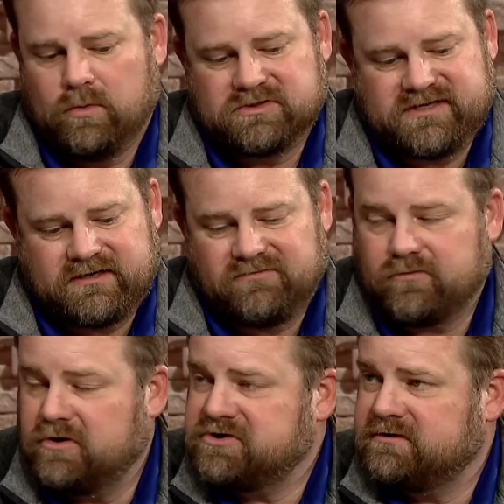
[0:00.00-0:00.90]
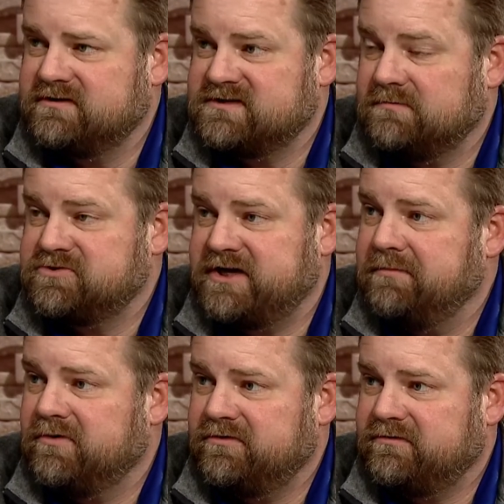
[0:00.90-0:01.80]
was that unfortunately some
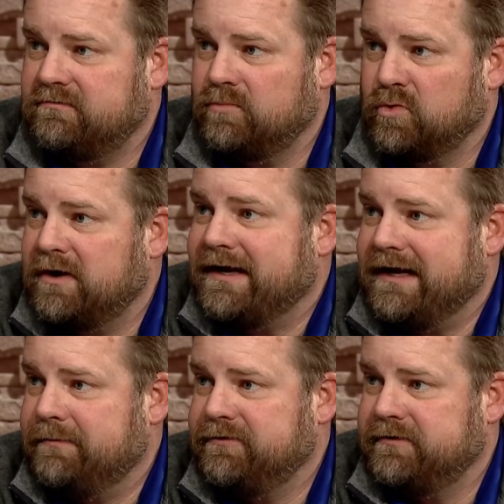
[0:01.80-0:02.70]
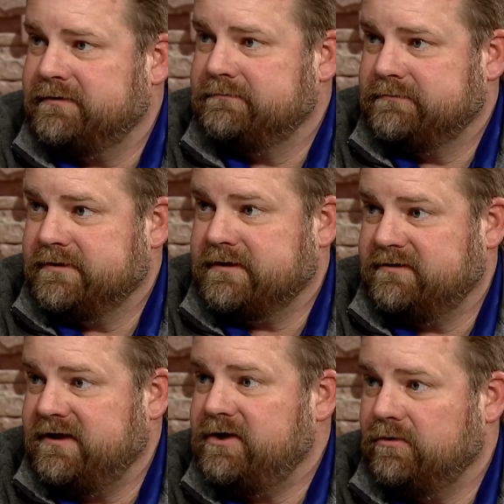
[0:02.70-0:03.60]
chambers were not able to to
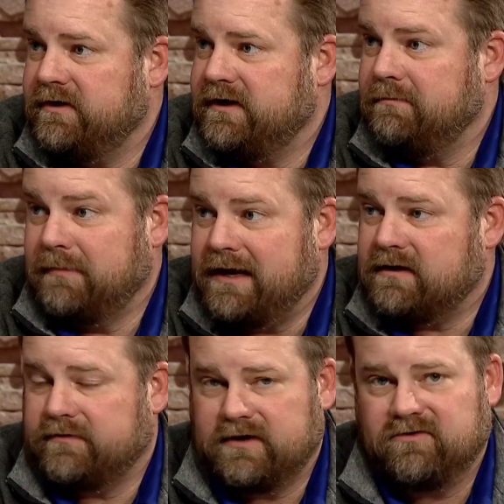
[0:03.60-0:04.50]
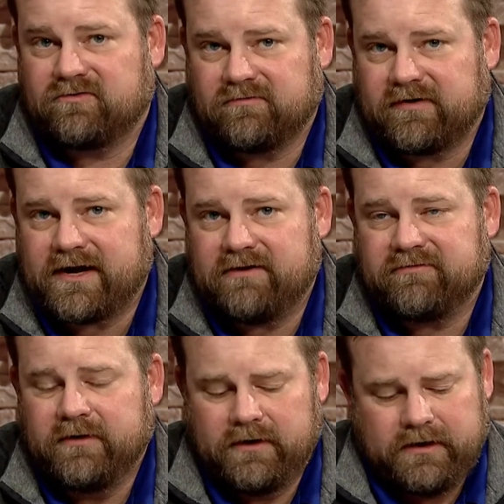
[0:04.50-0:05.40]
continue. They didn't yeah. make it. They didn't survive. Yeah.